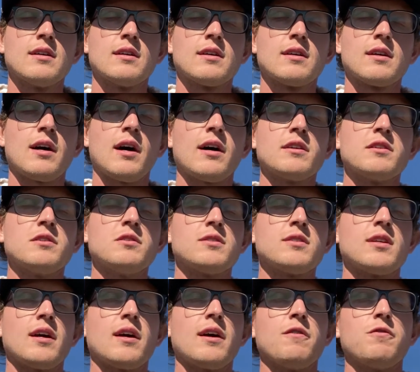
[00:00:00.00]
God, You
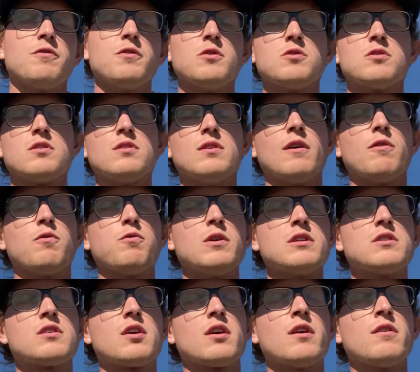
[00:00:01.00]
say if we
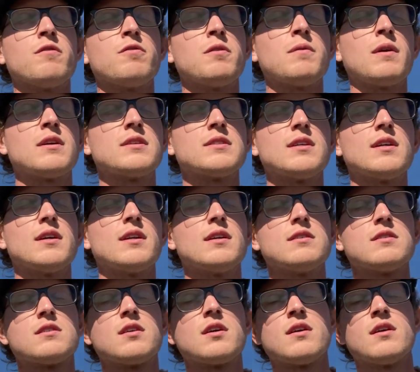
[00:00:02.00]
turn from our sin
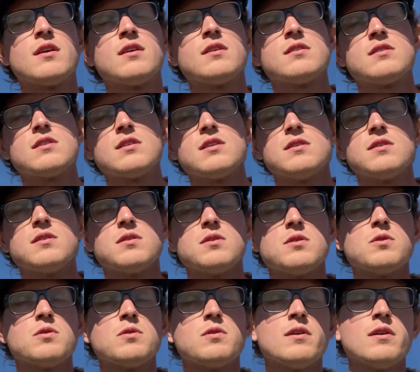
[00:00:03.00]
and turn to
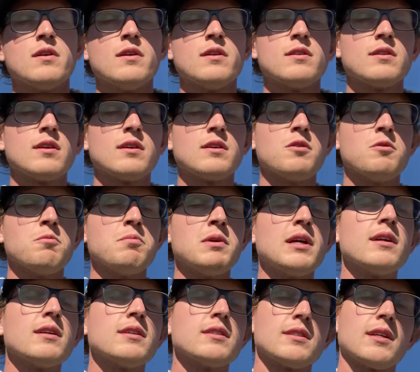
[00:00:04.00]
You, that You'll
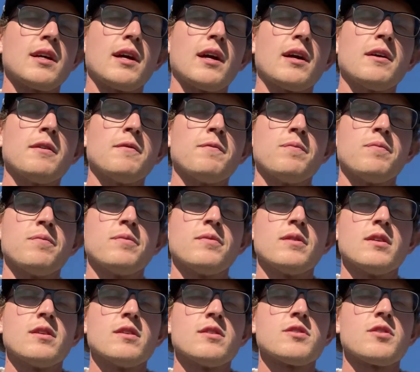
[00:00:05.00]
meet us there.
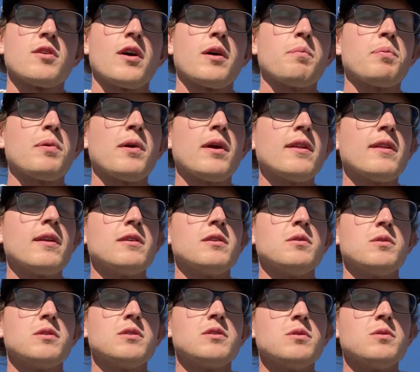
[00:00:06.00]
So I pray that you
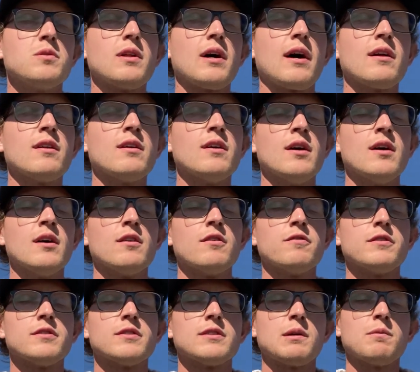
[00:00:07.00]
would do that
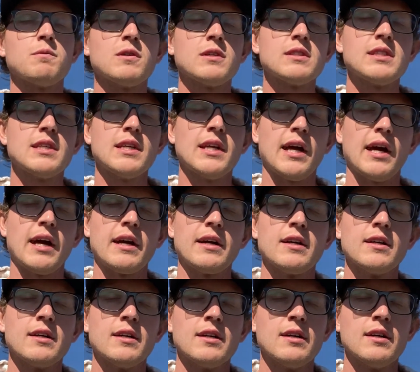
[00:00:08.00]
for someone today.
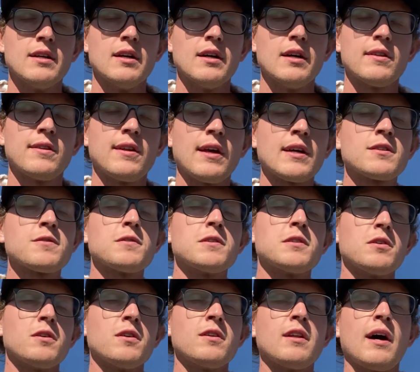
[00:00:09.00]
And thanks for
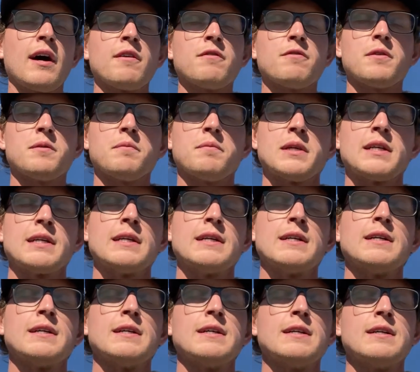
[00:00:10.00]
doing that for me
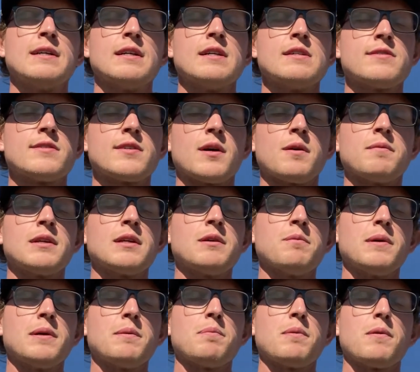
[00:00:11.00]
and so many
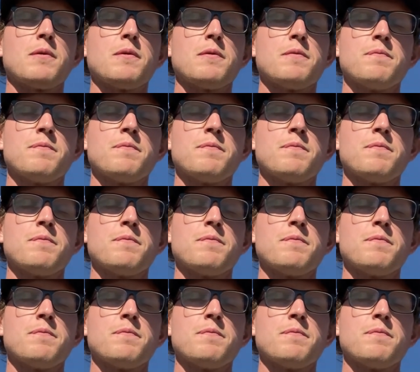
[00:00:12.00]
people.